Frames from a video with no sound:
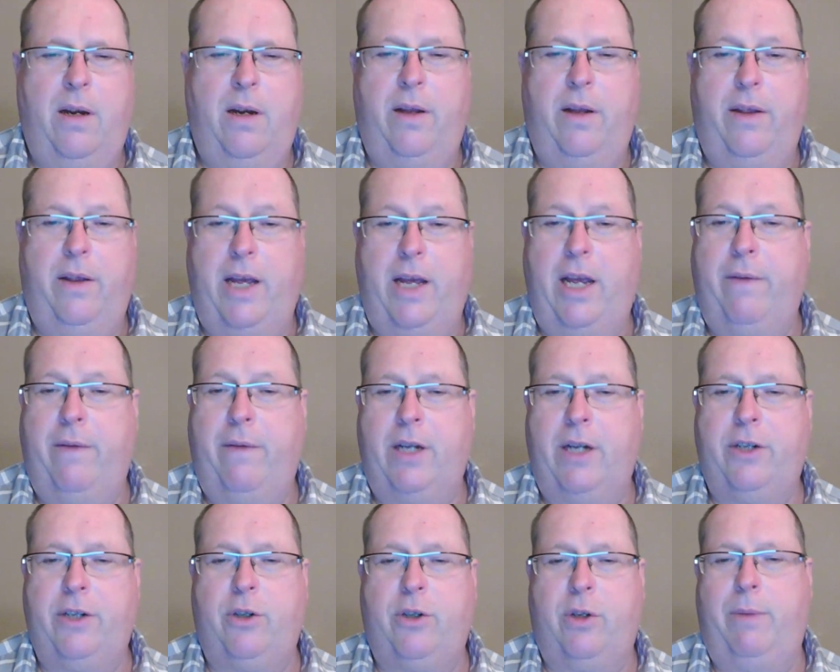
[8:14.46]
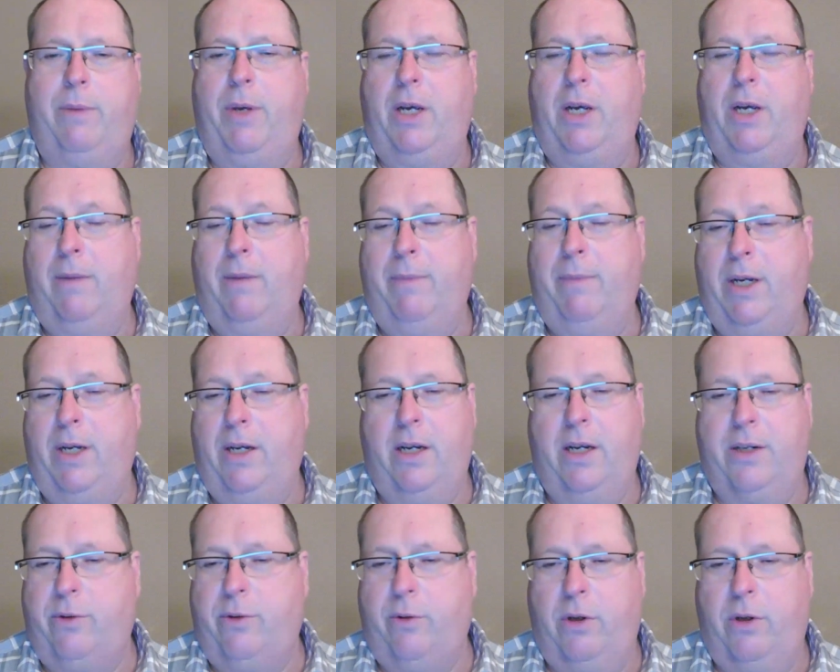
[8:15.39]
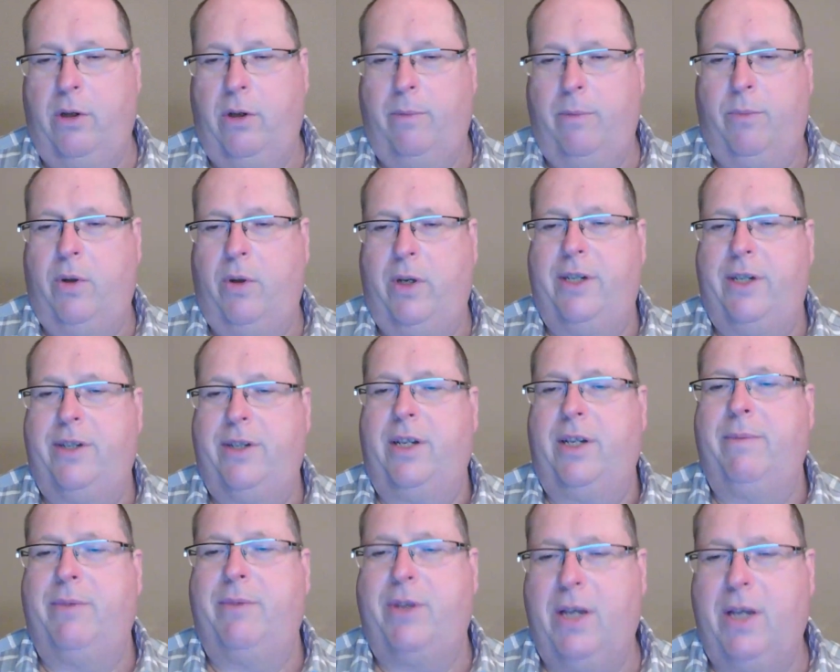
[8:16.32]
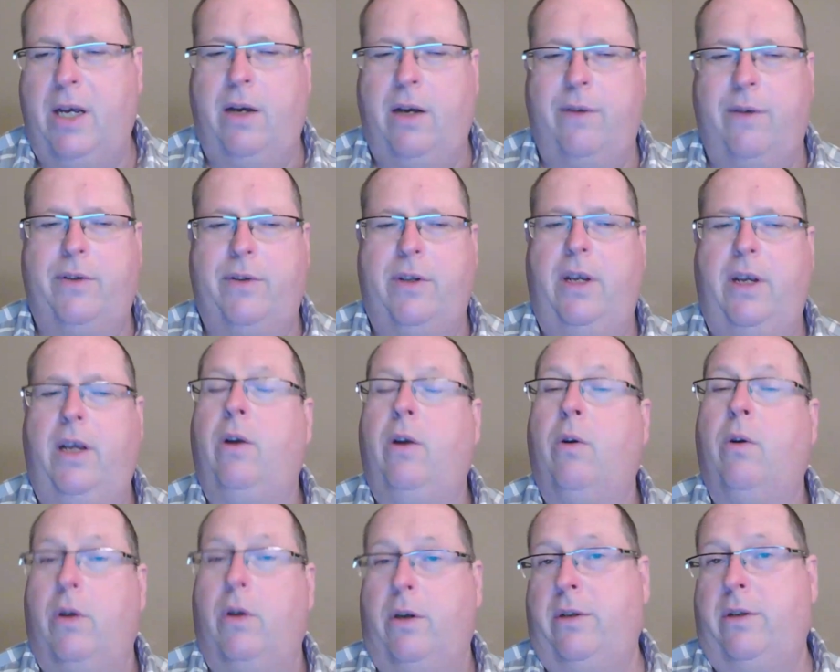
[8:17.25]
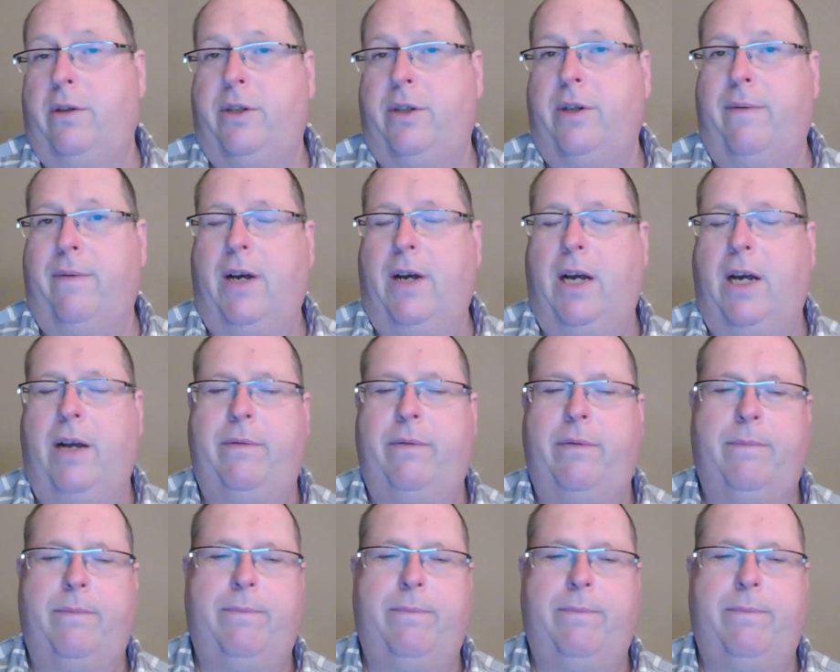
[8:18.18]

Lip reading: They eventually become industrial employees themselves in order to survive.